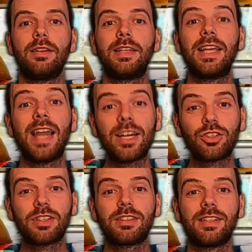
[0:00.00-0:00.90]
The
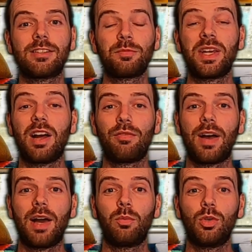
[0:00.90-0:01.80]
electrical system in our
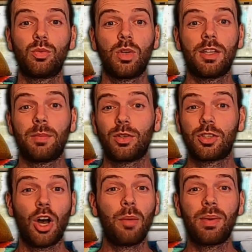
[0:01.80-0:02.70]
van was one of the most
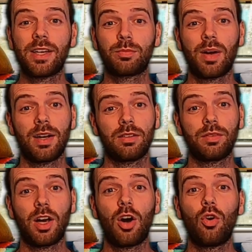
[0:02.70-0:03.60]
complex parts of
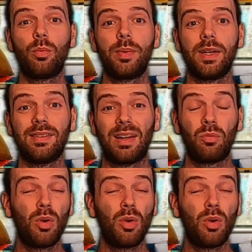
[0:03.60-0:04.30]
the whole build, and